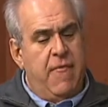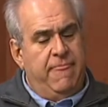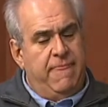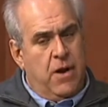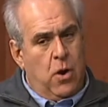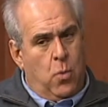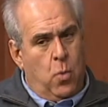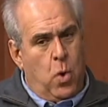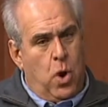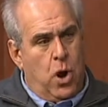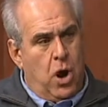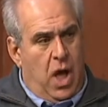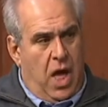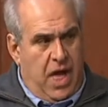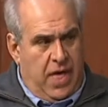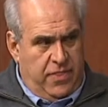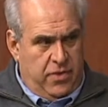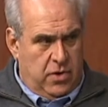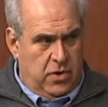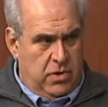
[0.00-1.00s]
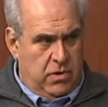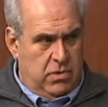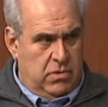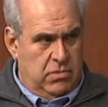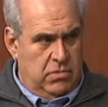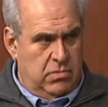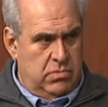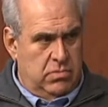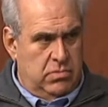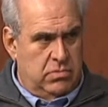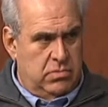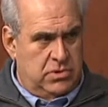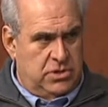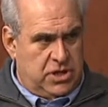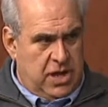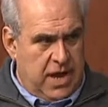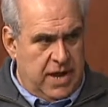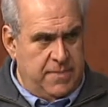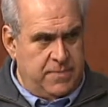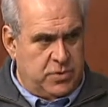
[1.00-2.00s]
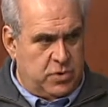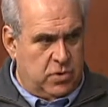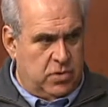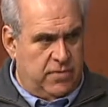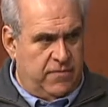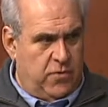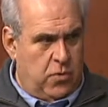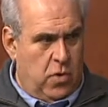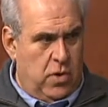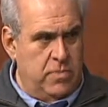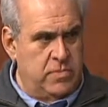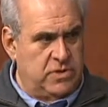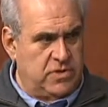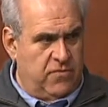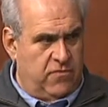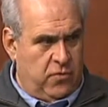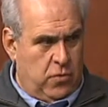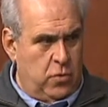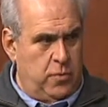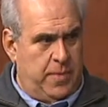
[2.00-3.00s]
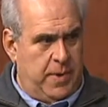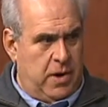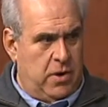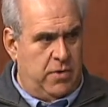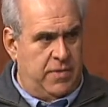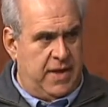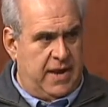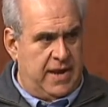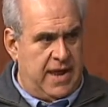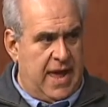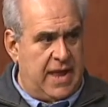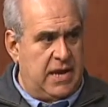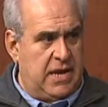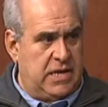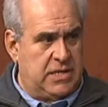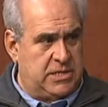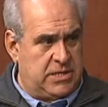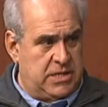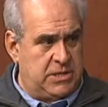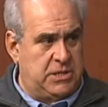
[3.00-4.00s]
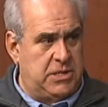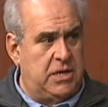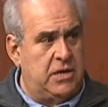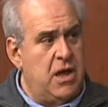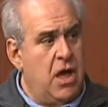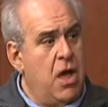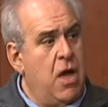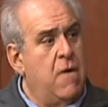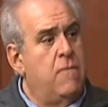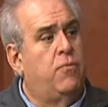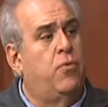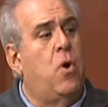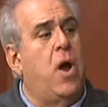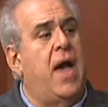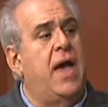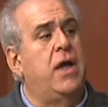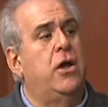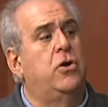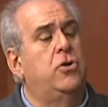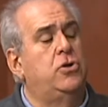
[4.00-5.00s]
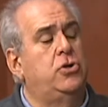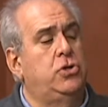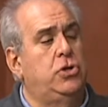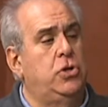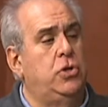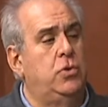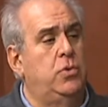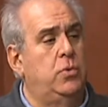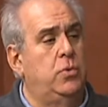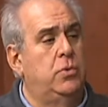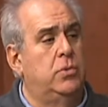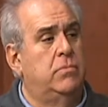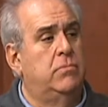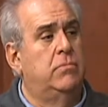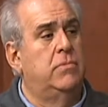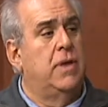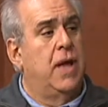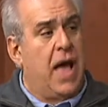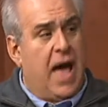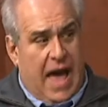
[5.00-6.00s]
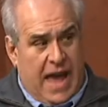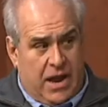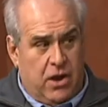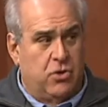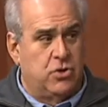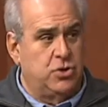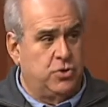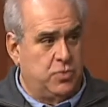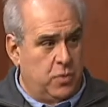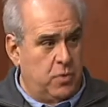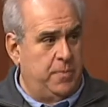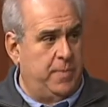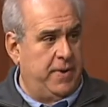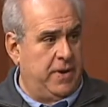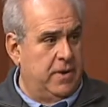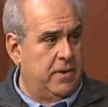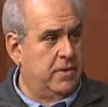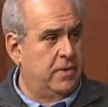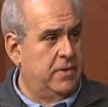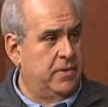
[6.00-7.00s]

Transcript: there were other types or forms of root beer that had existed prior to Hires root beer.